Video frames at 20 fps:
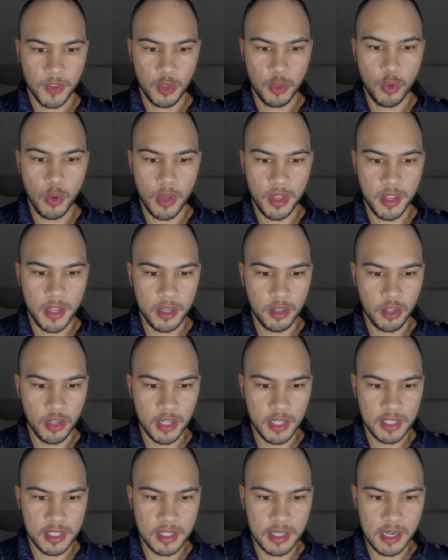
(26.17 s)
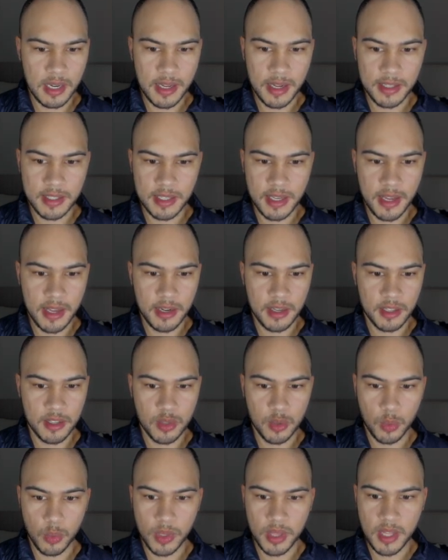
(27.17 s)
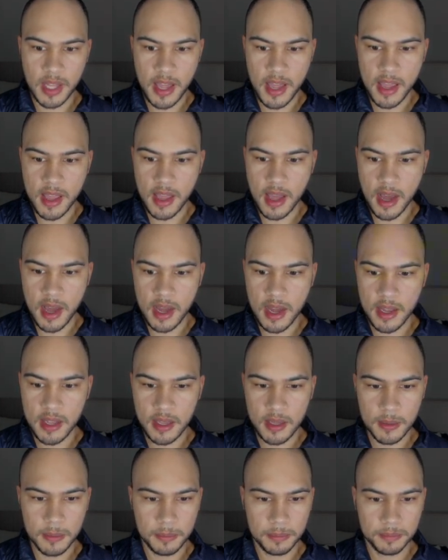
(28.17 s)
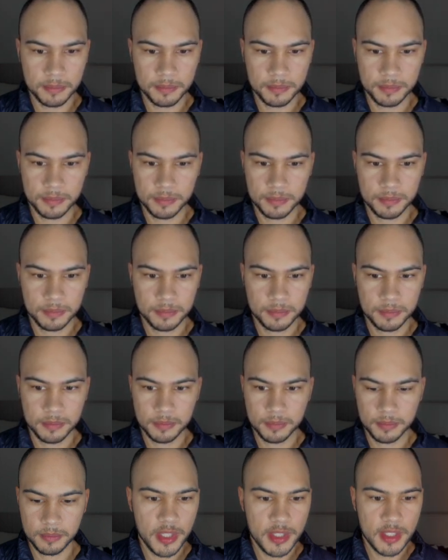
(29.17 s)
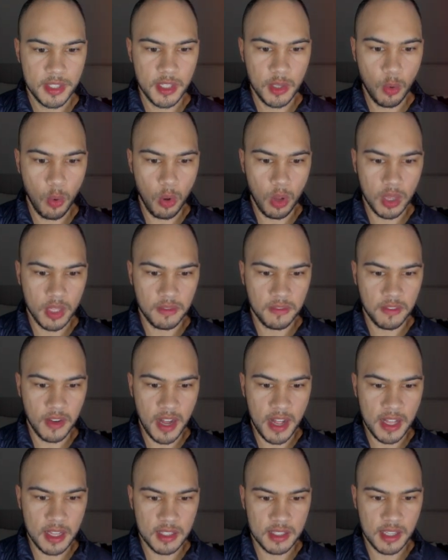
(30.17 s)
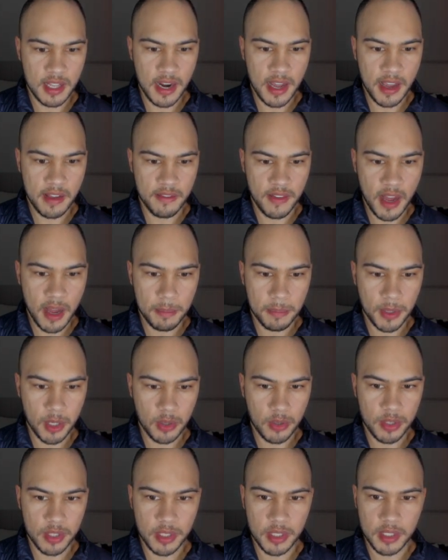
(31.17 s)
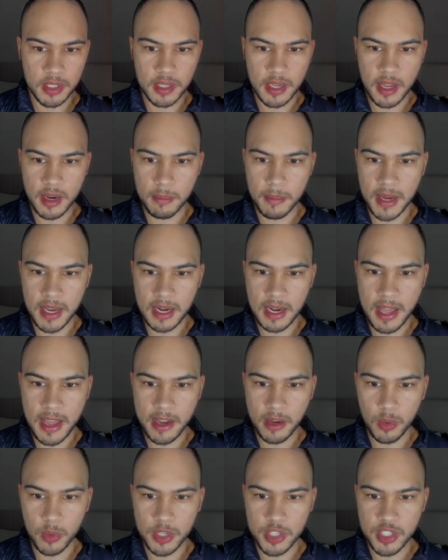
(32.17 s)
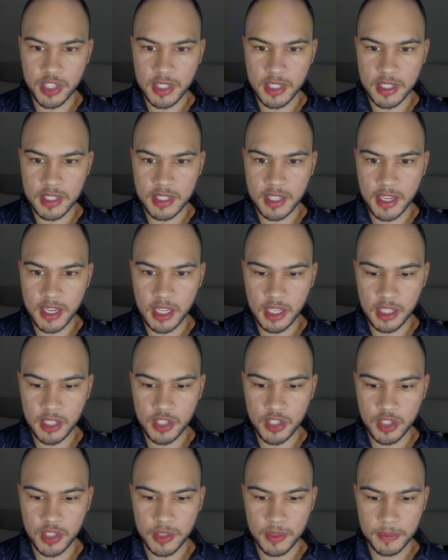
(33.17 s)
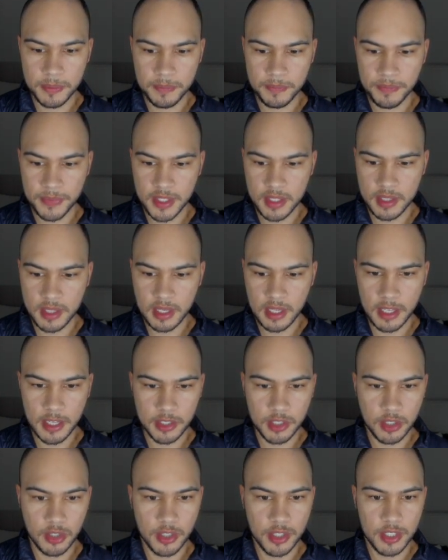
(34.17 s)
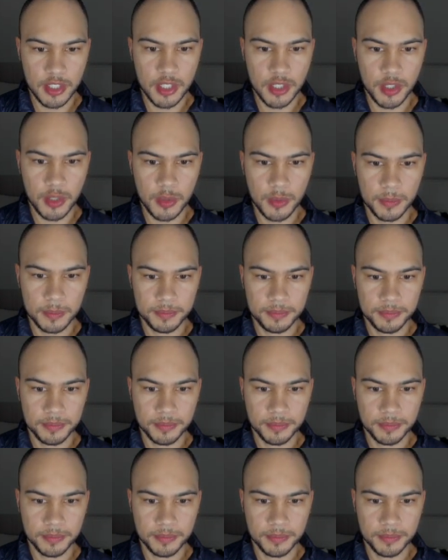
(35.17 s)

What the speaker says: You are then going to select Edit with AI. You can see all the files that I've uploaded and my language is English. Select Continue.